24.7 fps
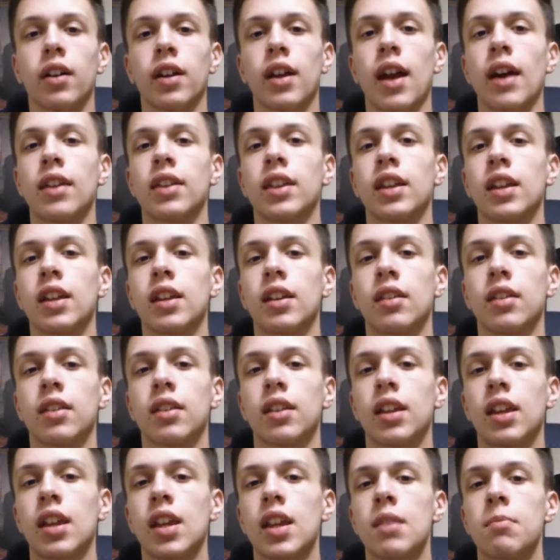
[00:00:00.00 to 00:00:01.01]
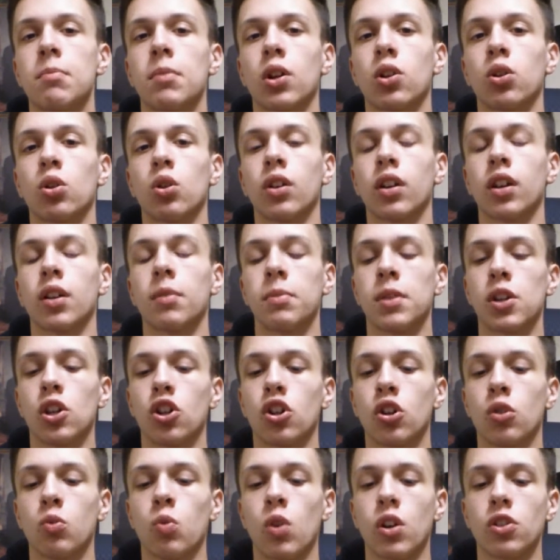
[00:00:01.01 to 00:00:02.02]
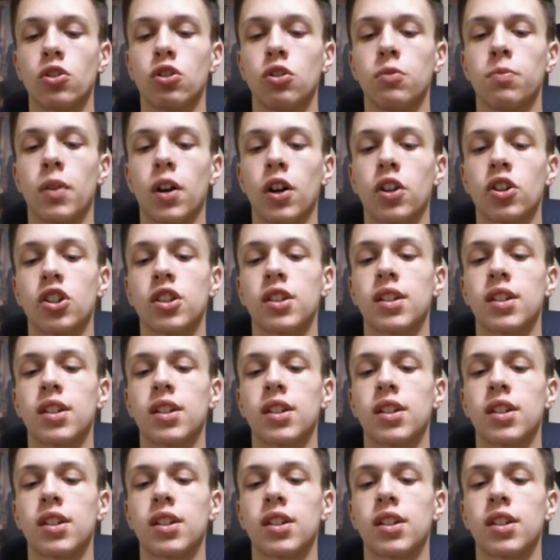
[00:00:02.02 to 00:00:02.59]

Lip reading: I think he and McLaurin can be a good 1-2 punch.